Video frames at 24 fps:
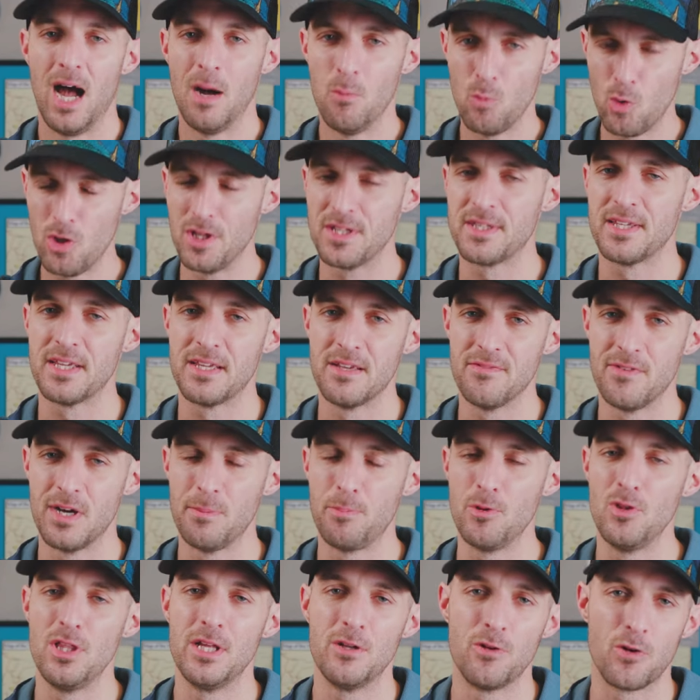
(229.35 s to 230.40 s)
I'm willing to give
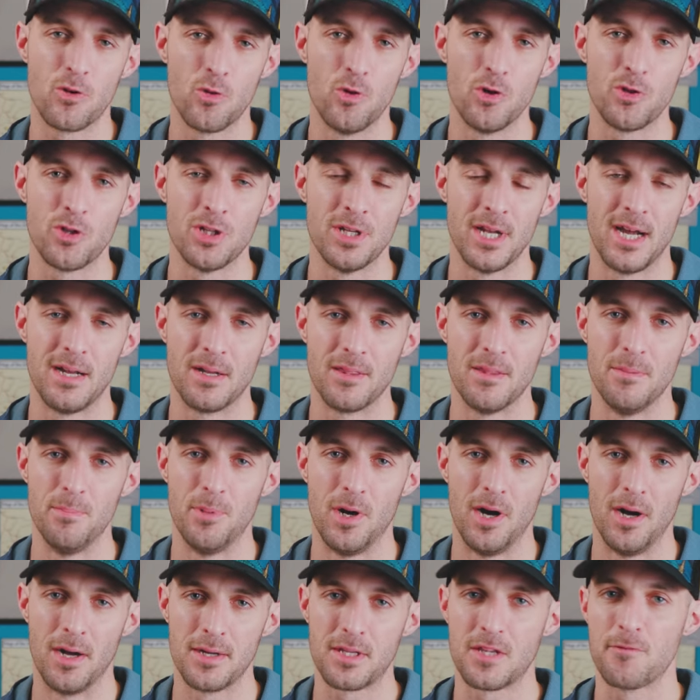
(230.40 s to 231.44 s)
up a little cushion out of the
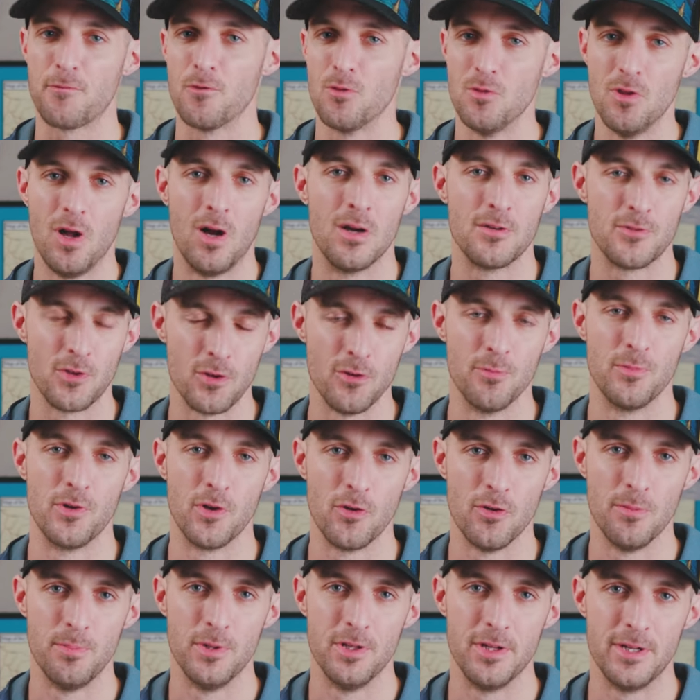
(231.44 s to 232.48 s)
box for long-term
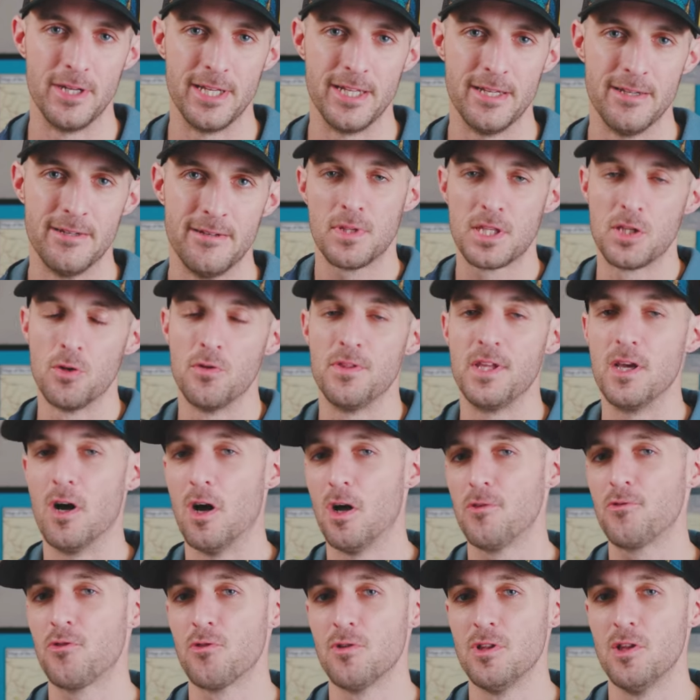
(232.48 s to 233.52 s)
durability. So the
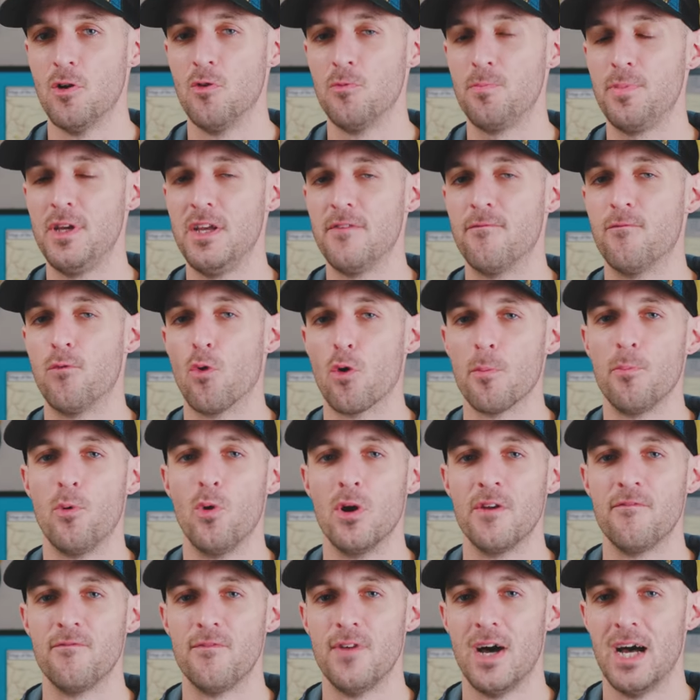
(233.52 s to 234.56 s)
Altra Lone Peak
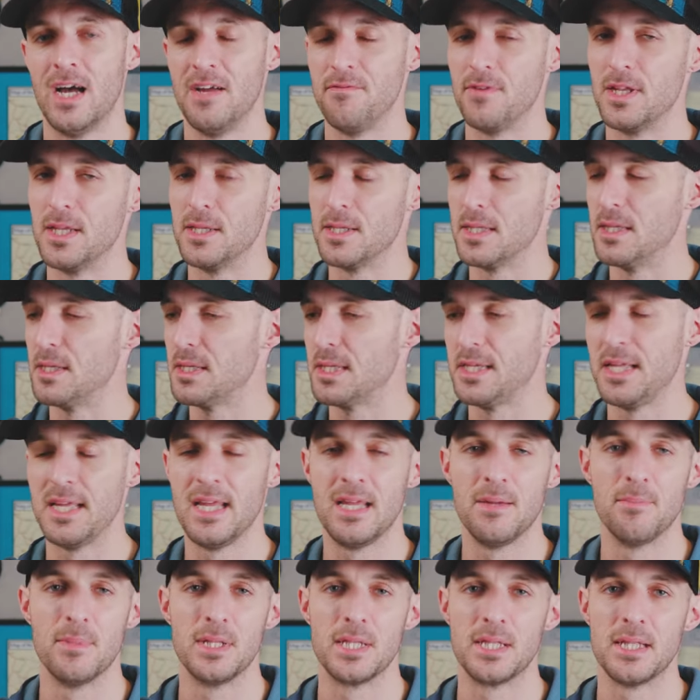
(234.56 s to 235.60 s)
4.5 is the
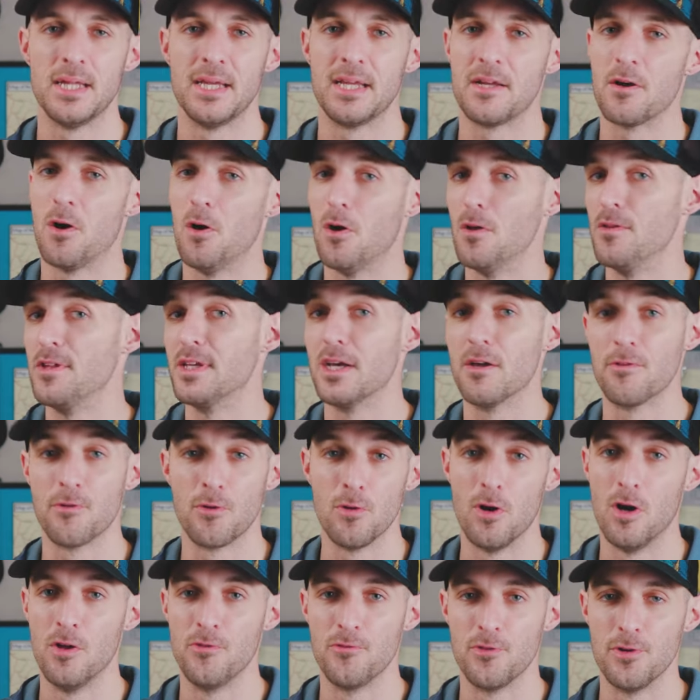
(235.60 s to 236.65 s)
same as like all the other
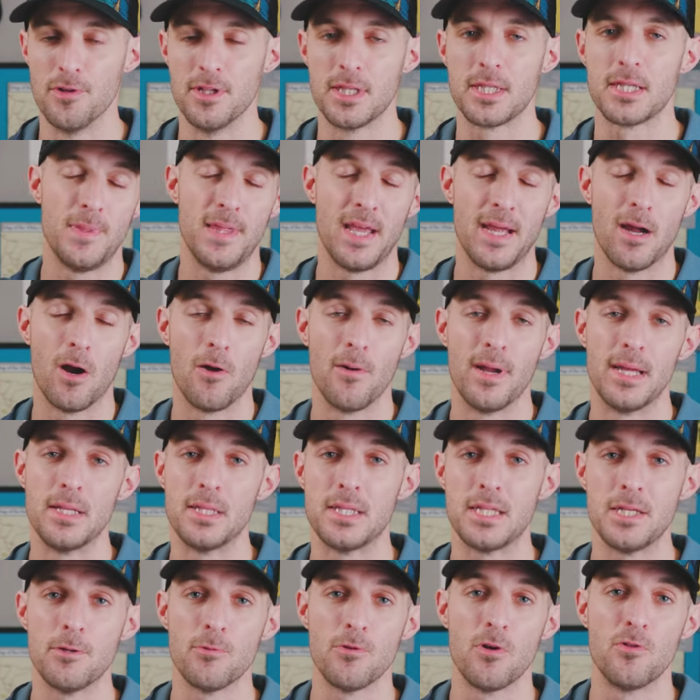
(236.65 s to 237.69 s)
Altras. They are a
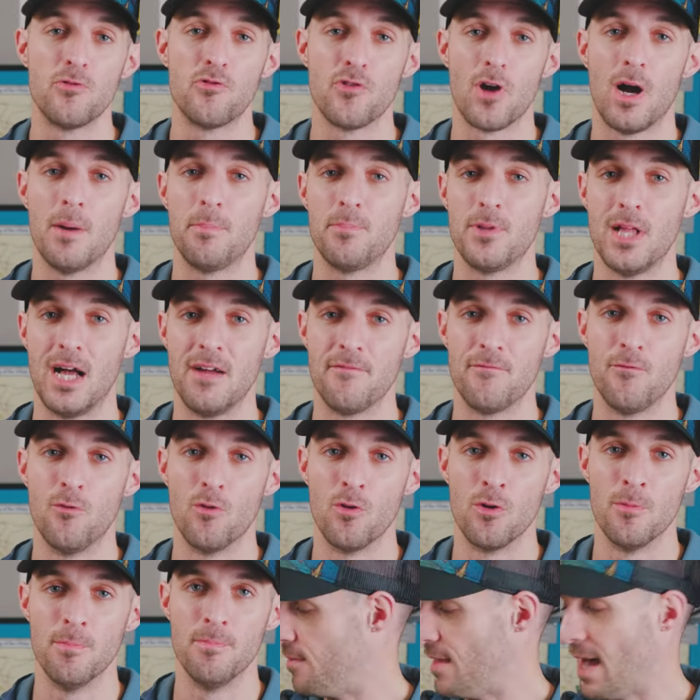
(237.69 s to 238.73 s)
zero drop platform.